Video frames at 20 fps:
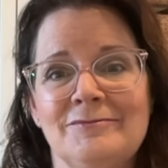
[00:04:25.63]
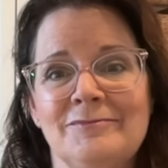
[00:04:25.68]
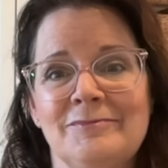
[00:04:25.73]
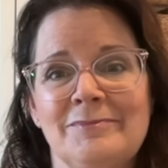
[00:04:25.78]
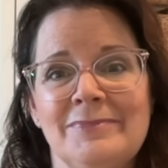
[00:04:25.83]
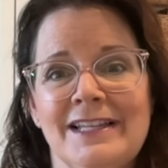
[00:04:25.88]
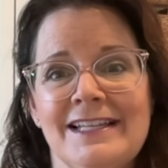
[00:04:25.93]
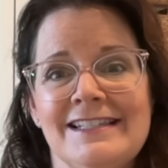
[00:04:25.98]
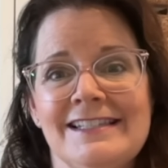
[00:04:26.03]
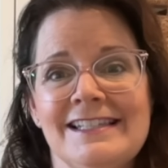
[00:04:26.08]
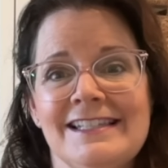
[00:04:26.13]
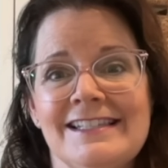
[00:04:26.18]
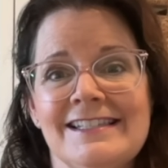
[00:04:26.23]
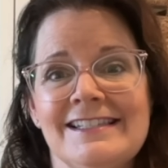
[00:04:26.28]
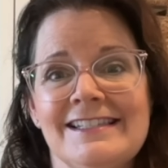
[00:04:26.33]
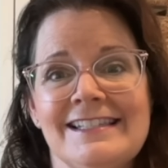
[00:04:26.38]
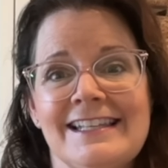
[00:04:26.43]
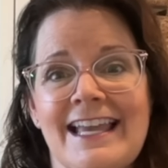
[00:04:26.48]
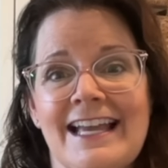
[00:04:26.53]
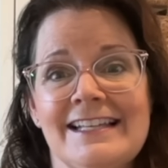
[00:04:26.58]

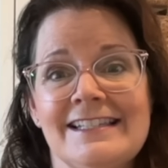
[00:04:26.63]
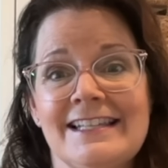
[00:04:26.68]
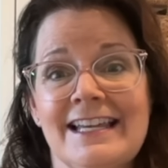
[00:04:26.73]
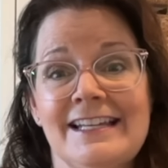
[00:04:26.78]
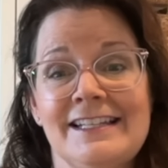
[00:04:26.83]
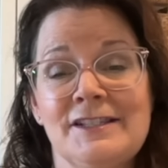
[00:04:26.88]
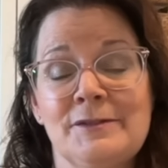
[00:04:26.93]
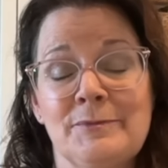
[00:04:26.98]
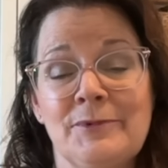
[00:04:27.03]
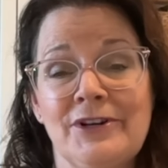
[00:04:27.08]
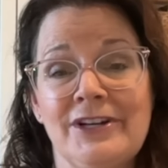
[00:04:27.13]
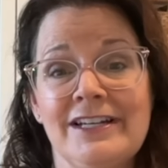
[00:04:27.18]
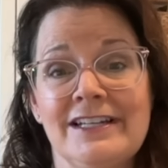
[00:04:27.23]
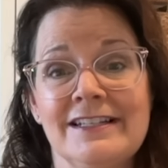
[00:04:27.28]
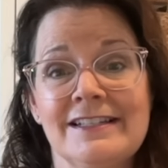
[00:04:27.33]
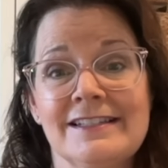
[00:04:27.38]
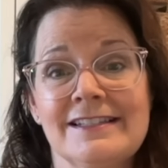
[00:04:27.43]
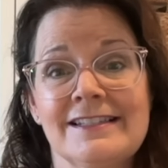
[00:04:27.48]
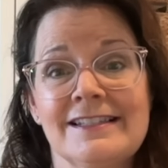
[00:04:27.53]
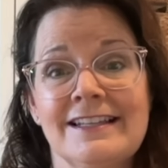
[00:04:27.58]
places: Cascade
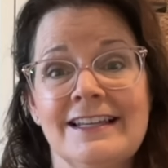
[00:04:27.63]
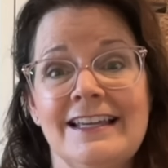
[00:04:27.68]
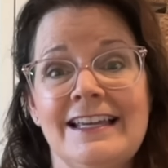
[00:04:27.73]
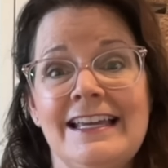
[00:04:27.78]
Springs,